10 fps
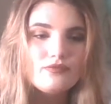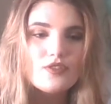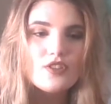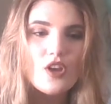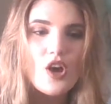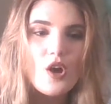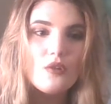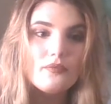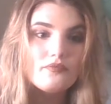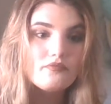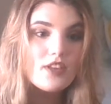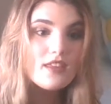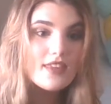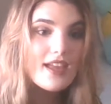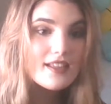So,
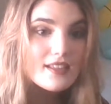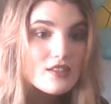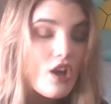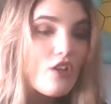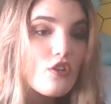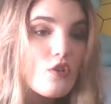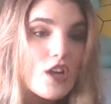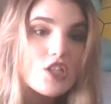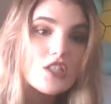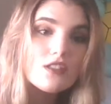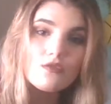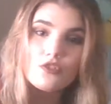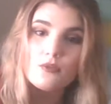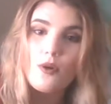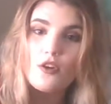yeah, that is all the questions
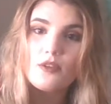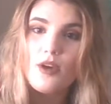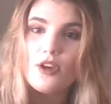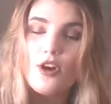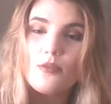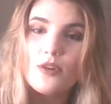for the Pokemon Go